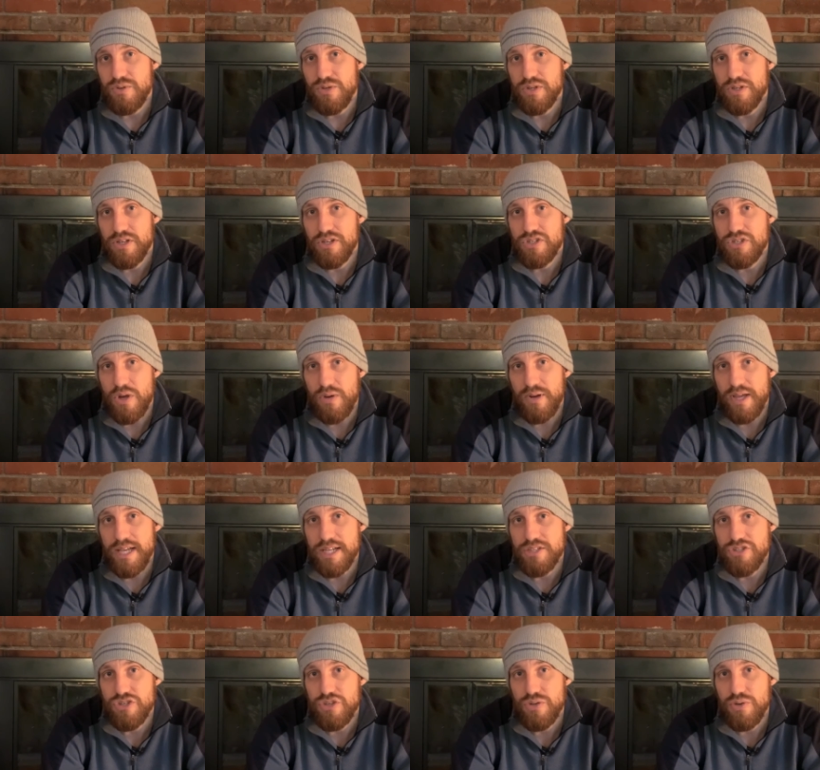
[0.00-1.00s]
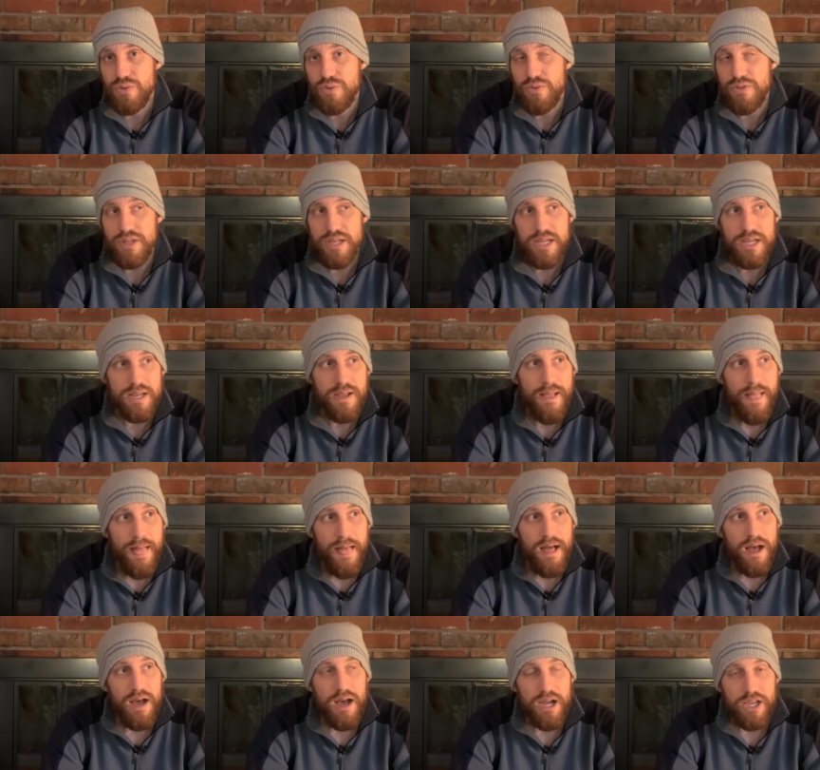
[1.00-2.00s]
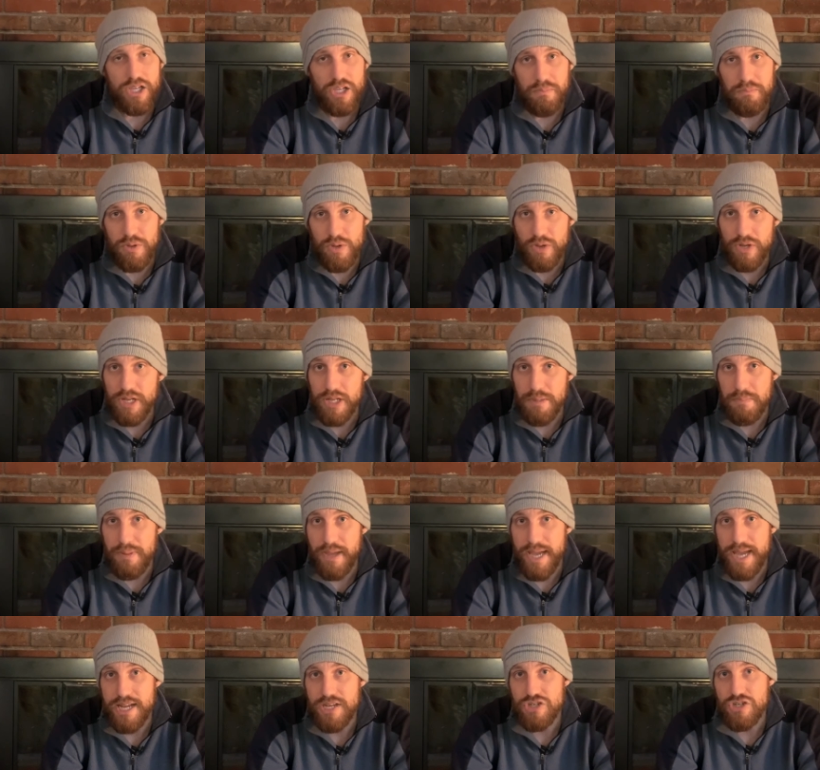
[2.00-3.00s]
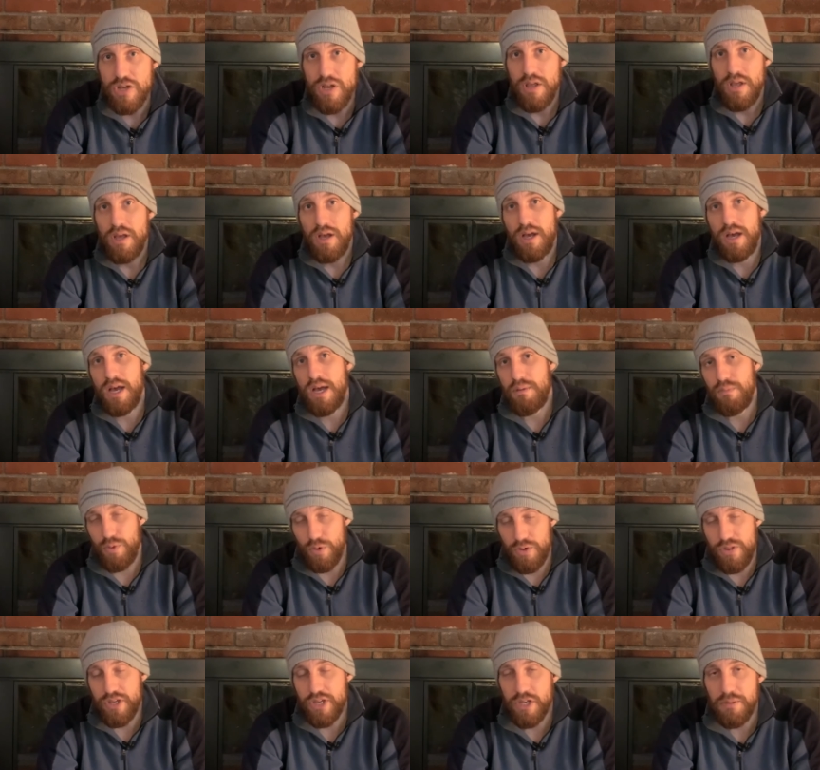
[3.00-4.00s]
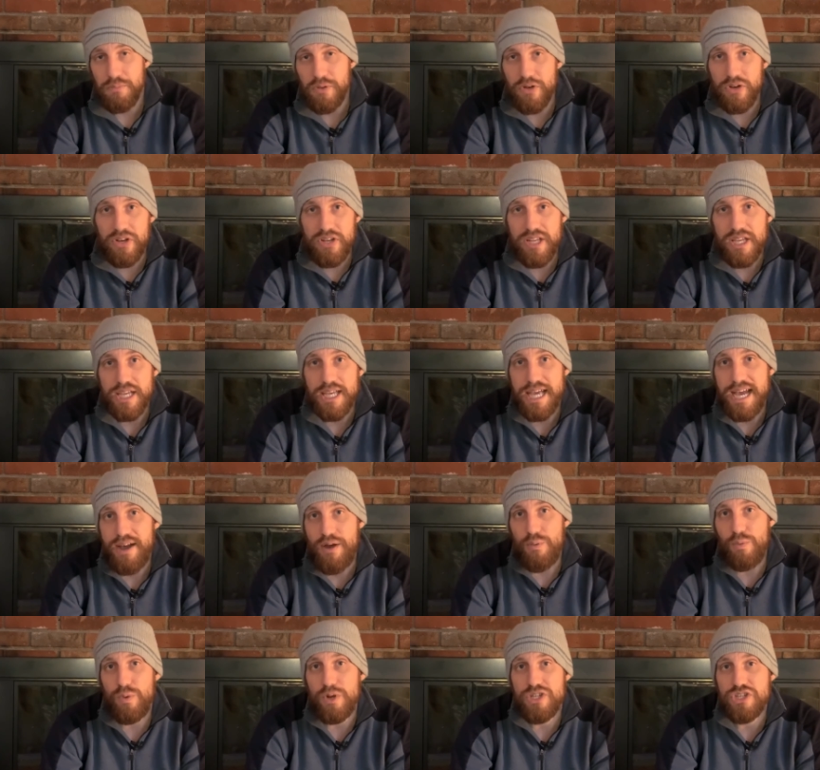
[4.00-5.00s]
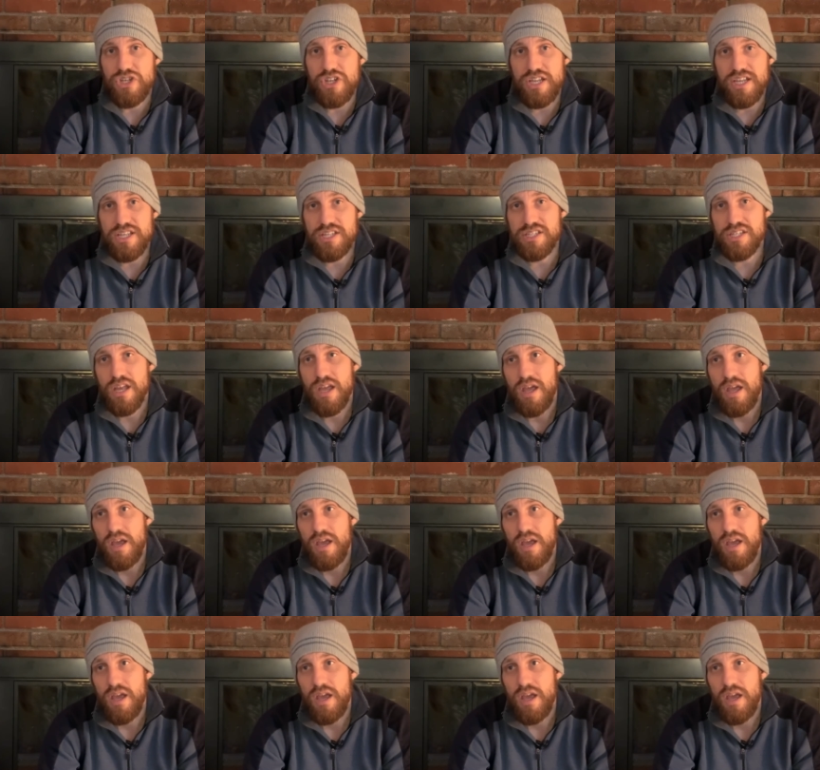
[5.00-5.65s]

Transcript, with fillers: You can donate to the uh, community page uh, or the community account, which is